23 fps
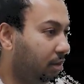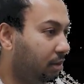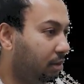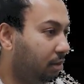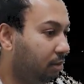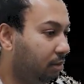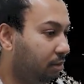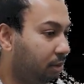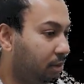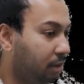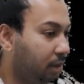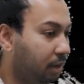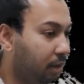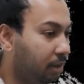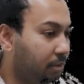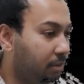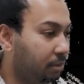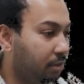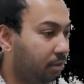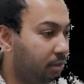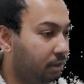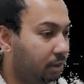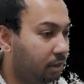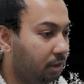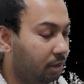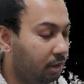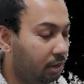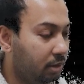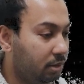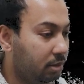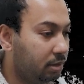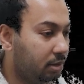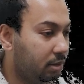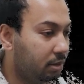mid game. Okay,
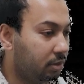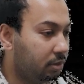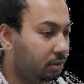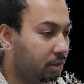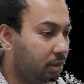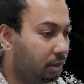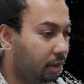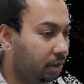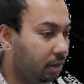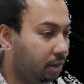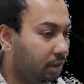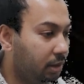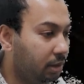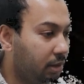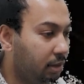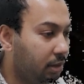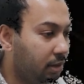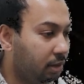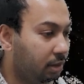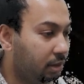let's see, try again.